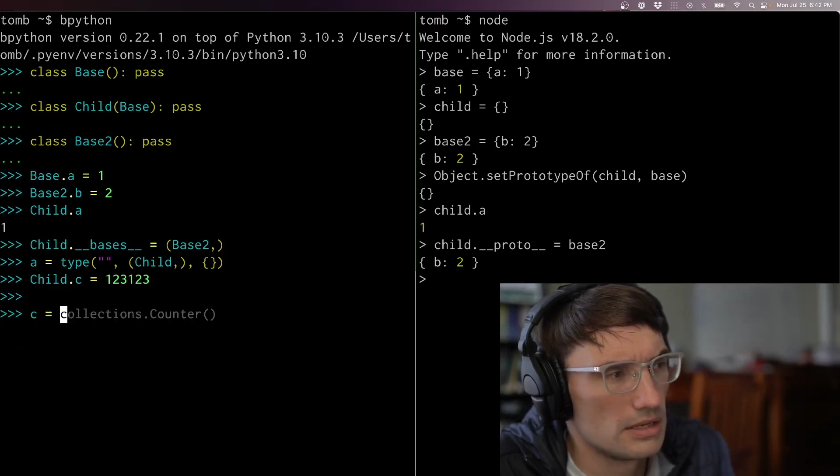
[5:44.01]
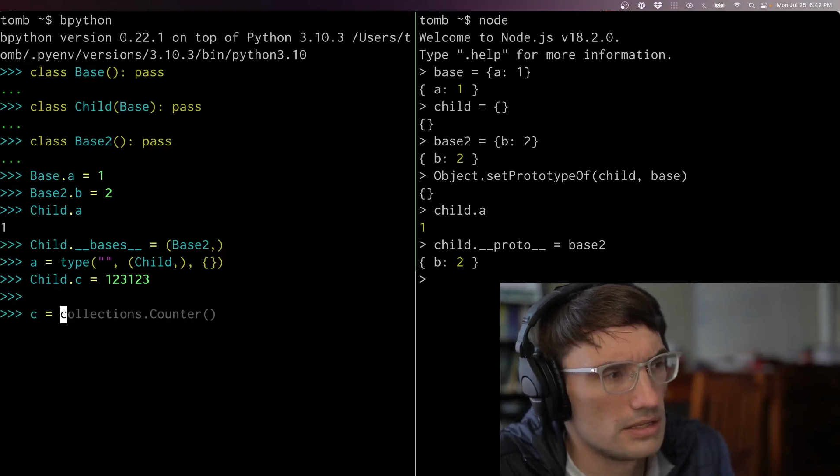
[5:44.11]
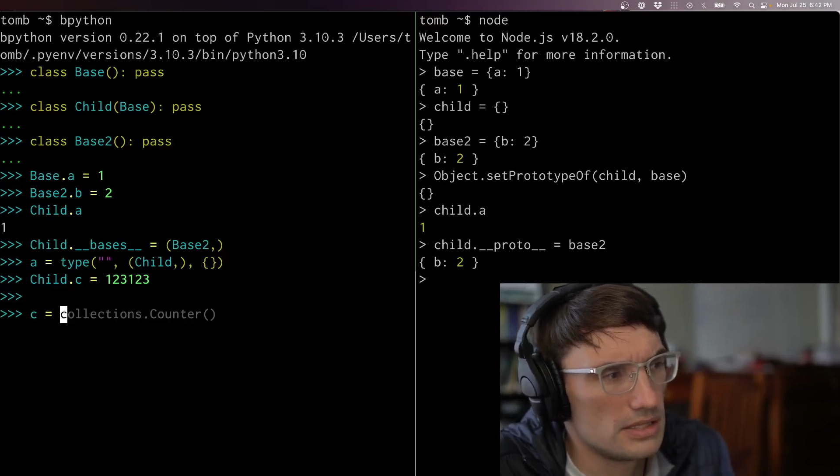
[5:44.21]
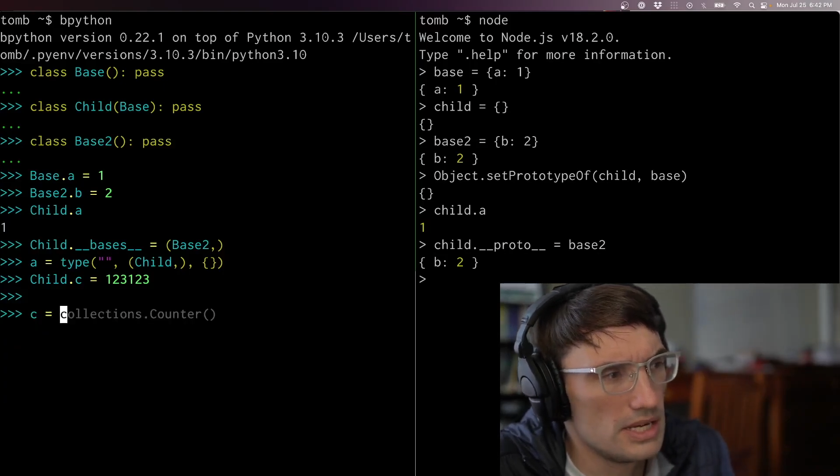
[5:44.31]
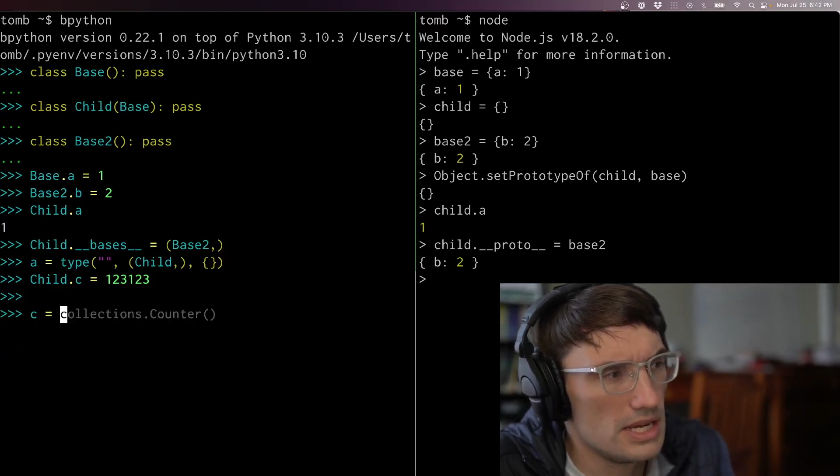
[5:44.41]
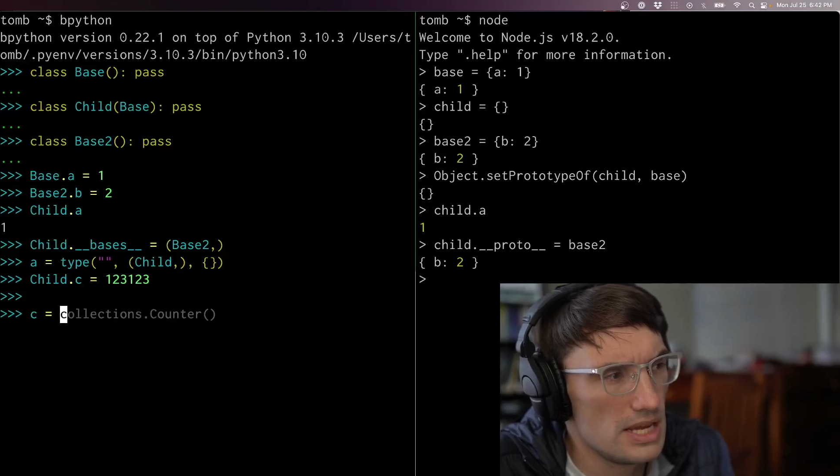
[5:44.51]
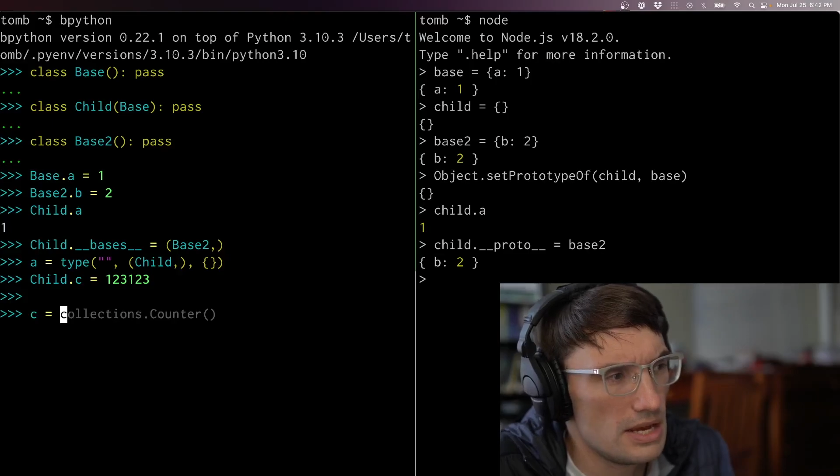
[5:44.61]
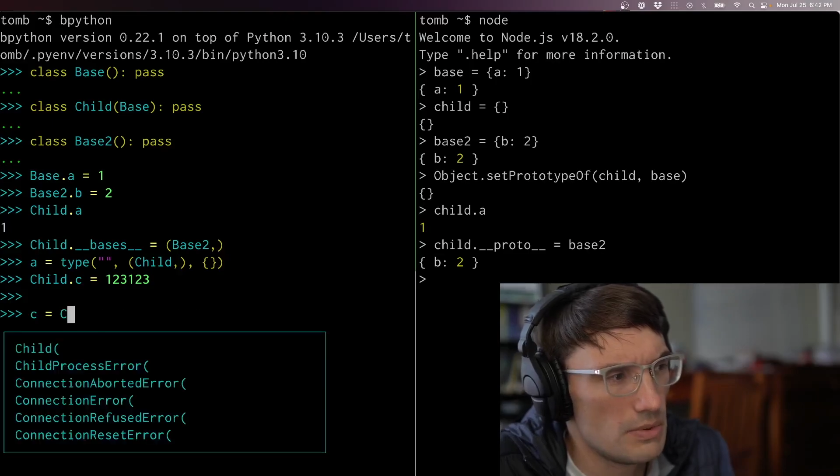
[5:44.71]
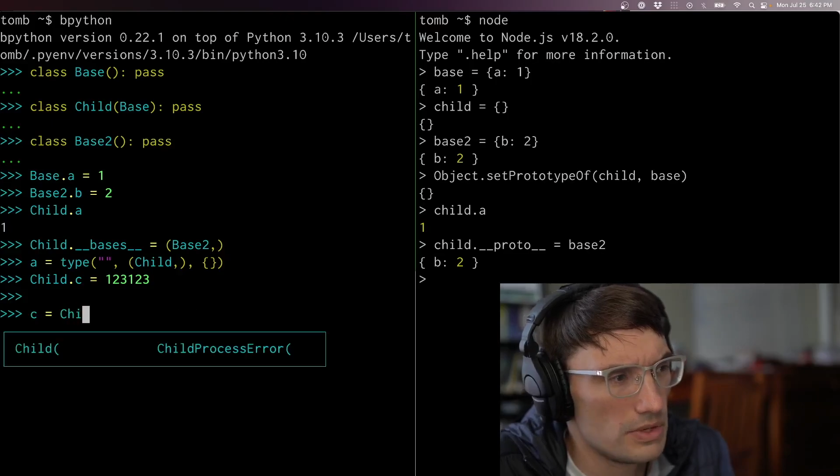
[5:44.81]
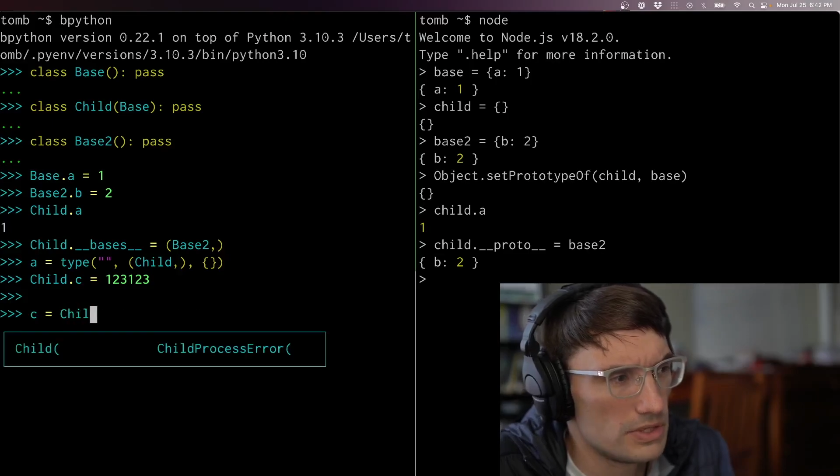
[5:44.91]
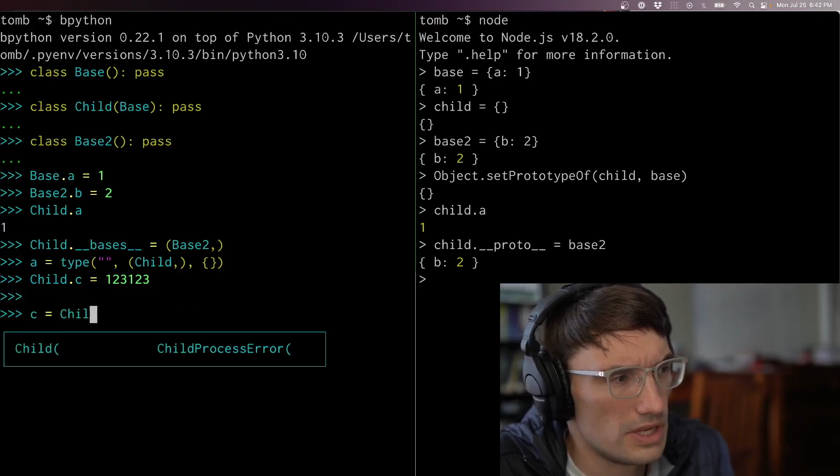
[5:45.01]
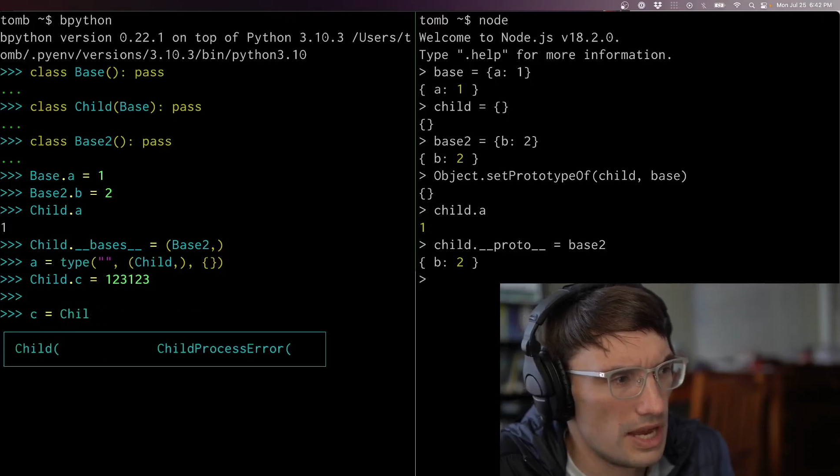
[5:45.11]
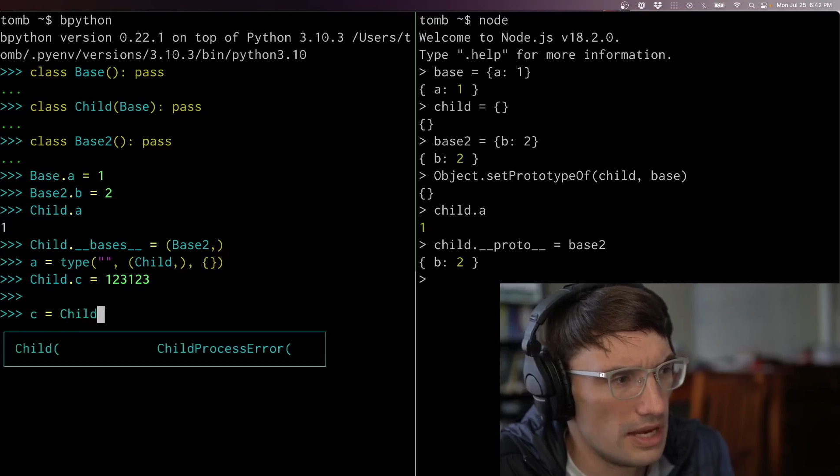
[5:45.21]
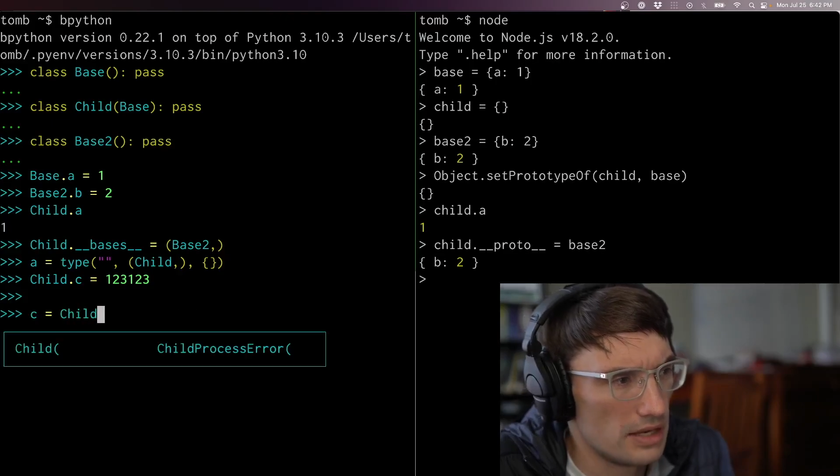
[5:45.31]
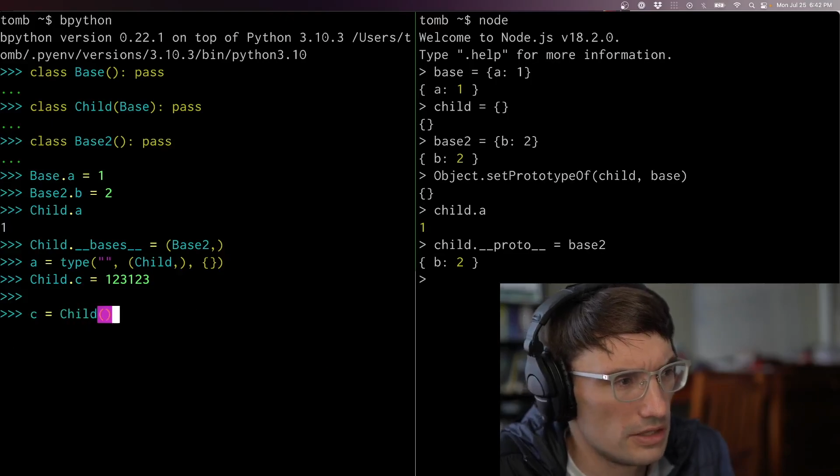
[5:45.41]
C equals a